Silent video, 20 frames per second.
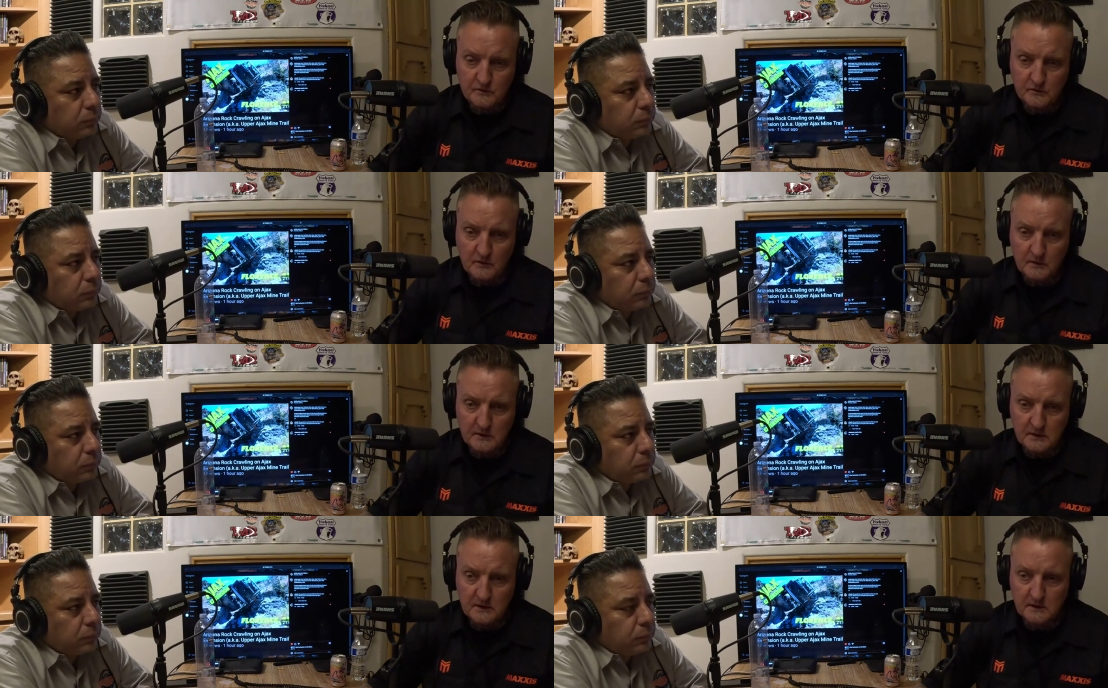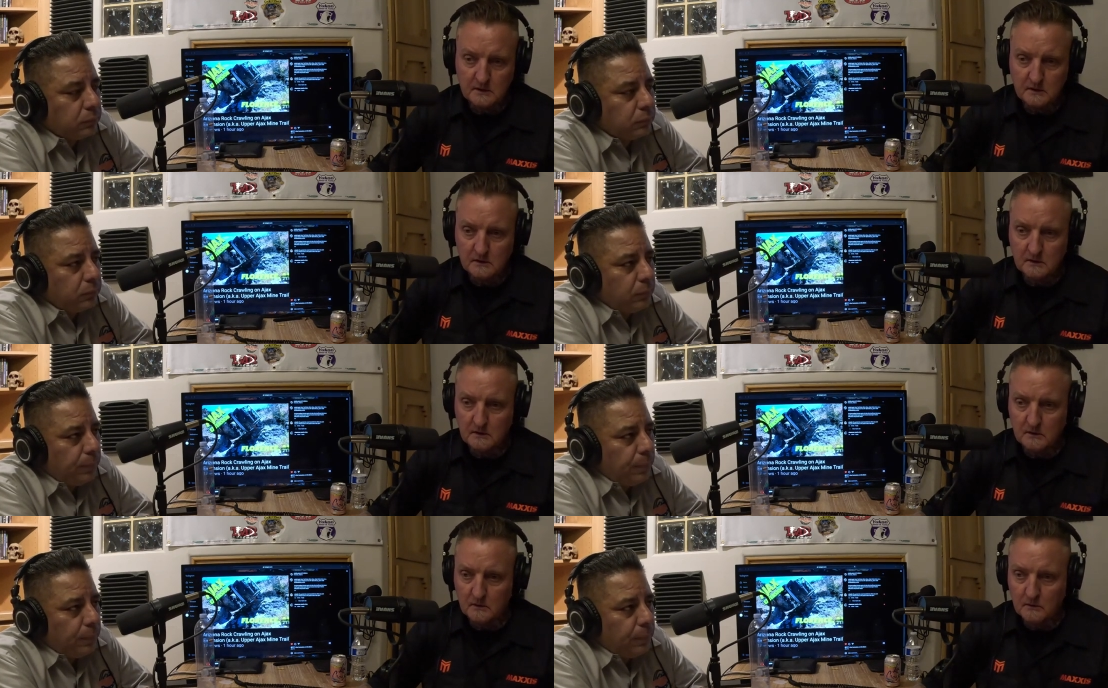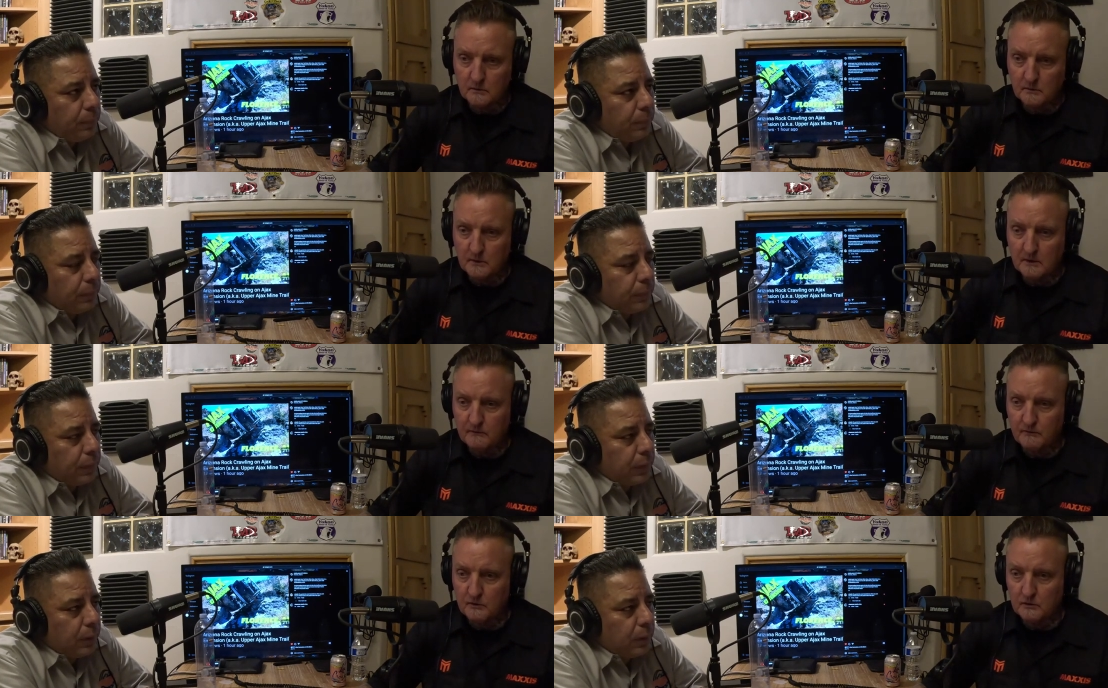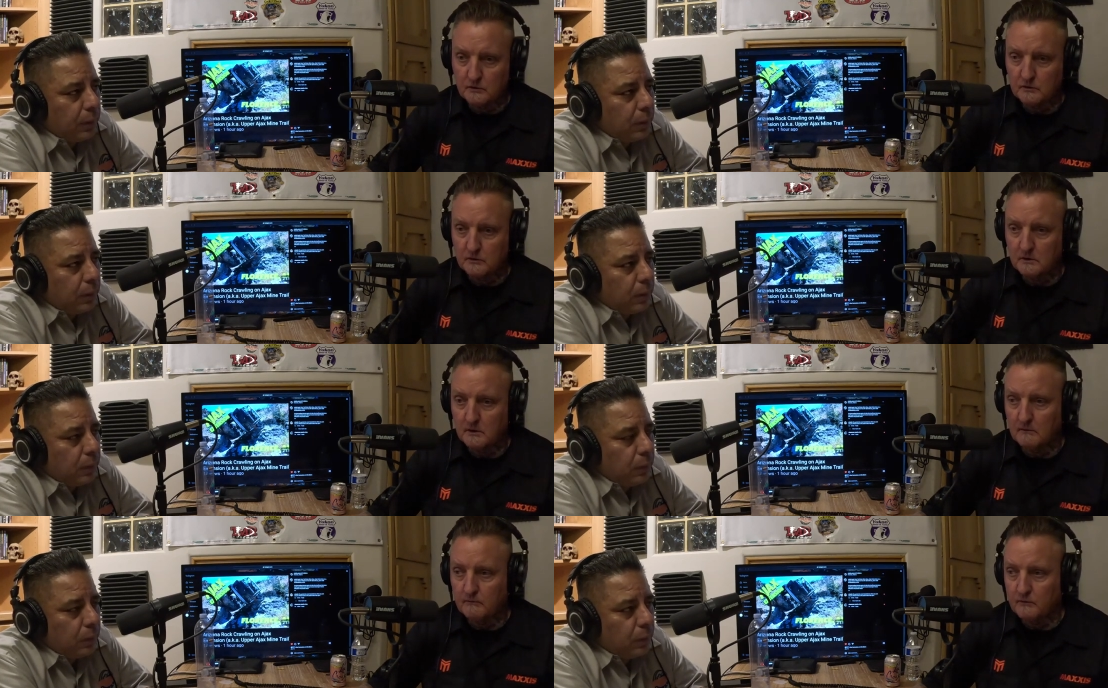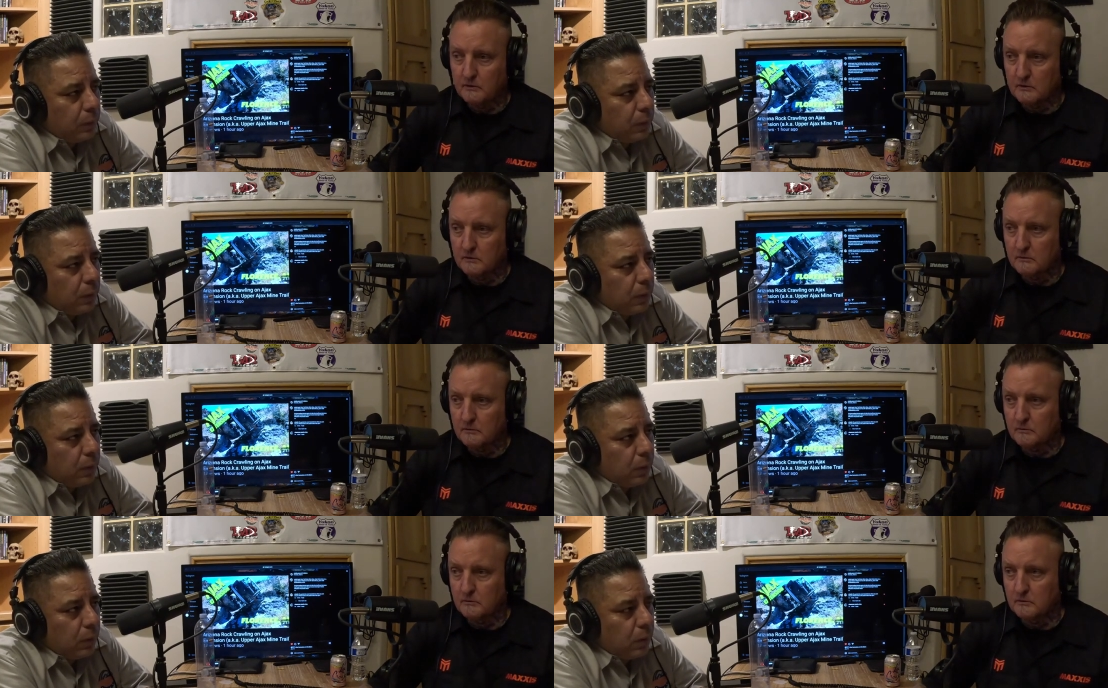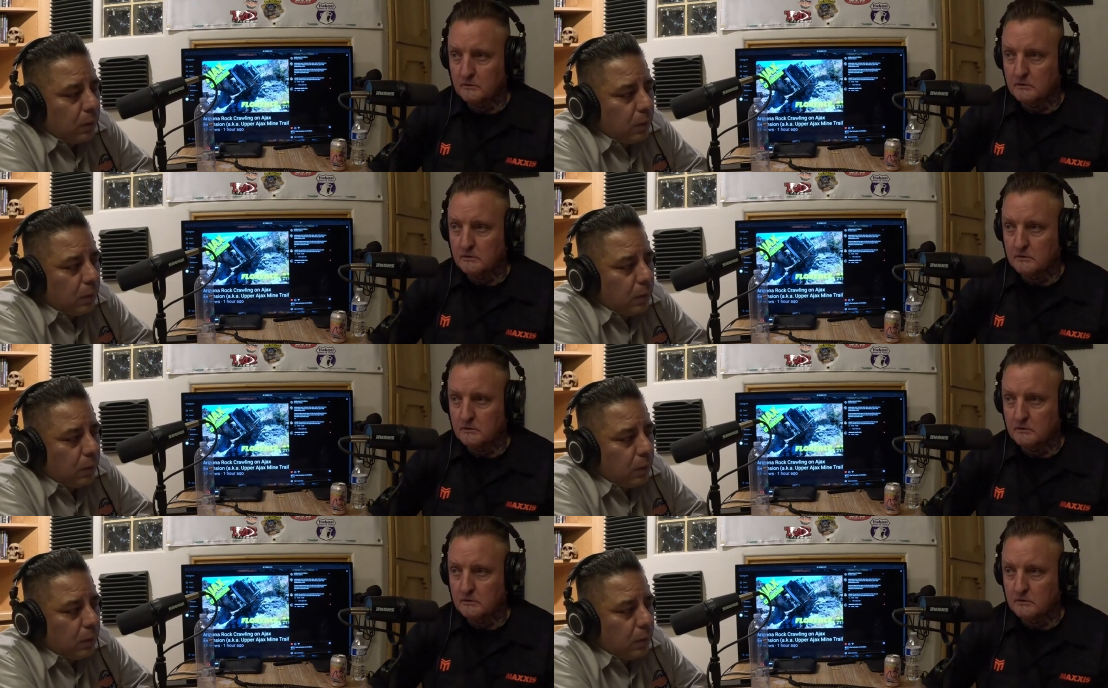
Speaker 1: so I think, you know, if you're, if you're